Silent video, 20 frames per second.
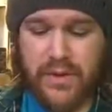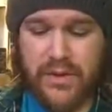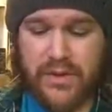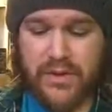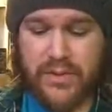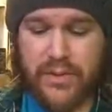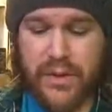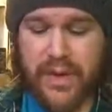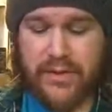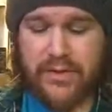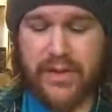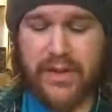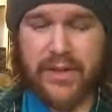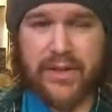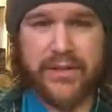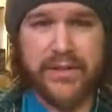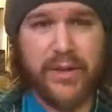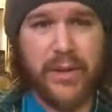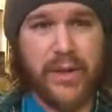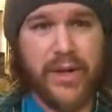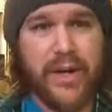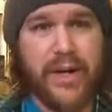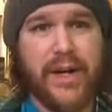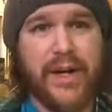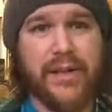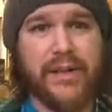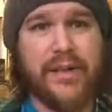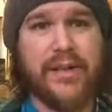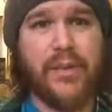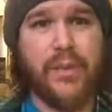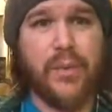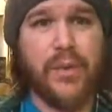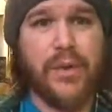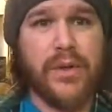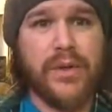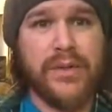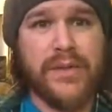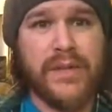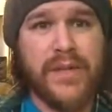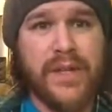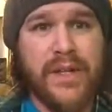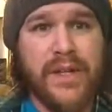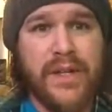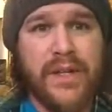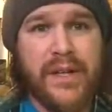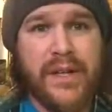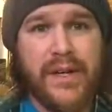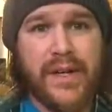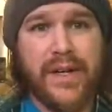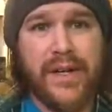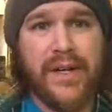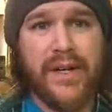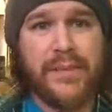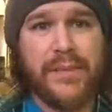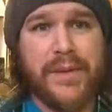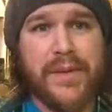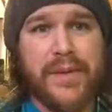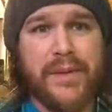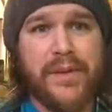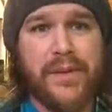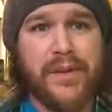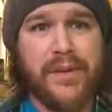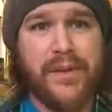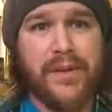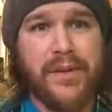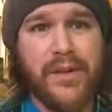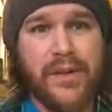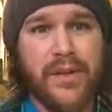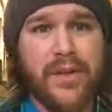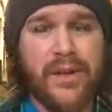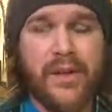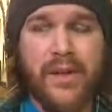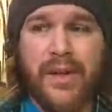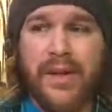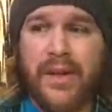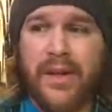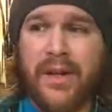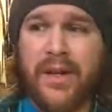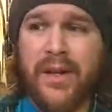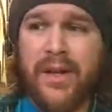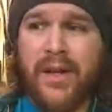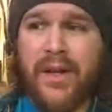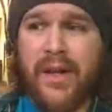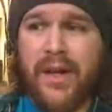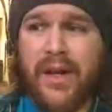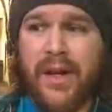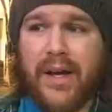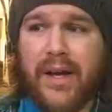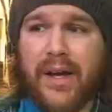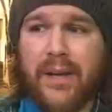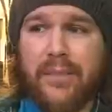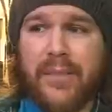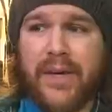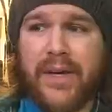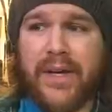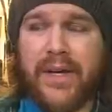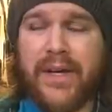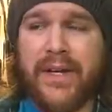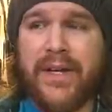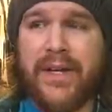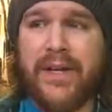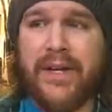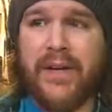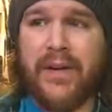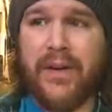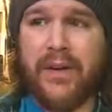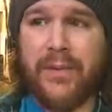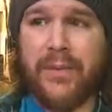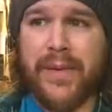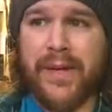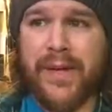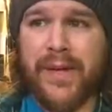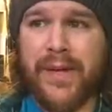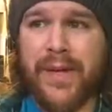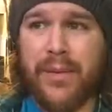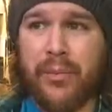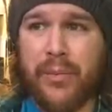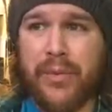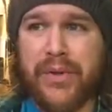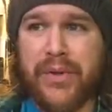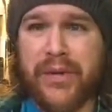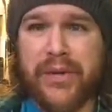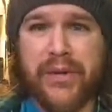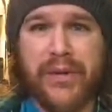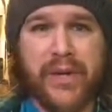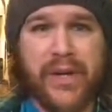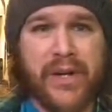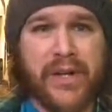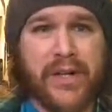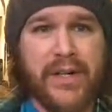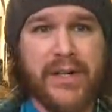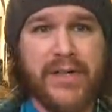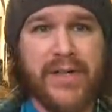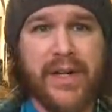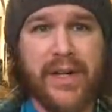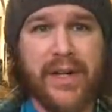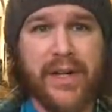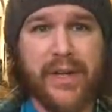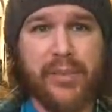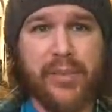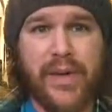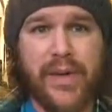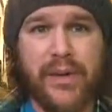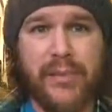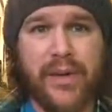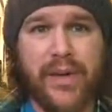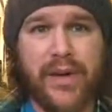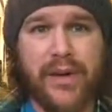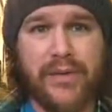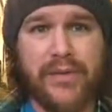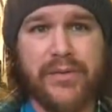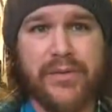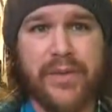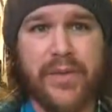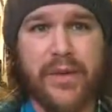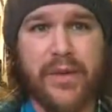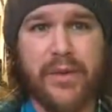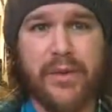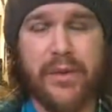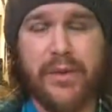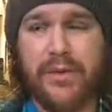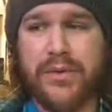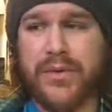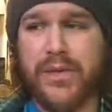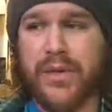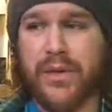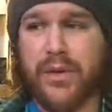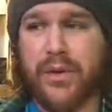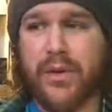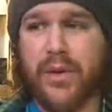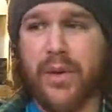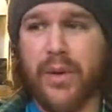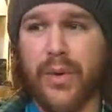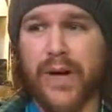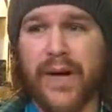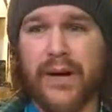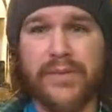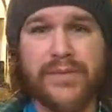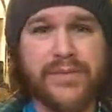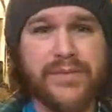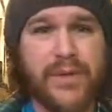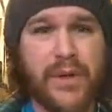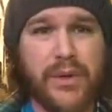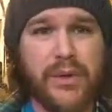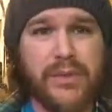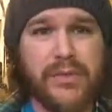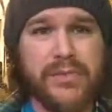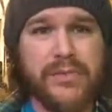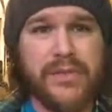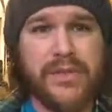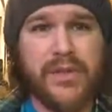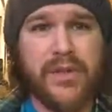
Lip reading: just with everything that's going on in the world. I mean, a little... I'm not going to get political here or tell anybody about, go out and vote,